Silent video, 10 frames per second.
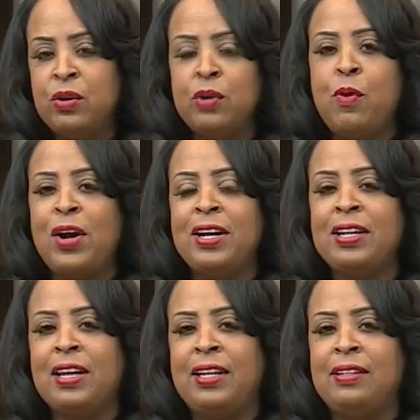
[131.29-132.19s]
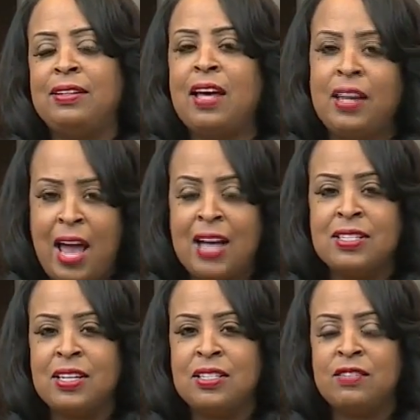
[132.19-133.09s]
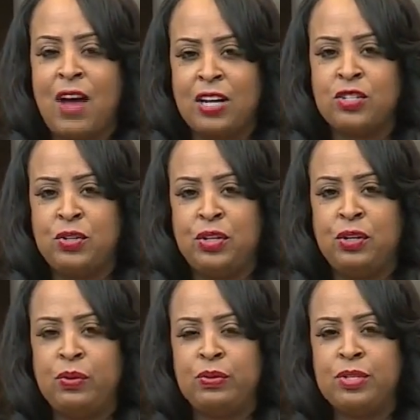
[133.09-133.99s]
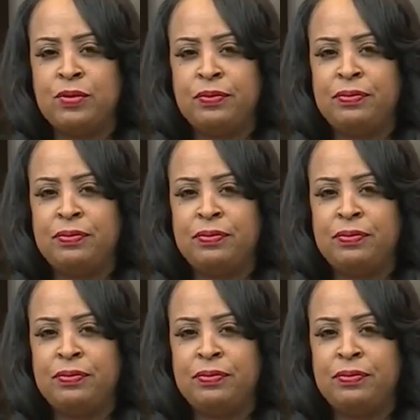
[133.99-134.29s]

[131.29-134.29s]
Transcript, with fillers: Reporting in Clayton, Kelly Hoskins, Fox 2 News.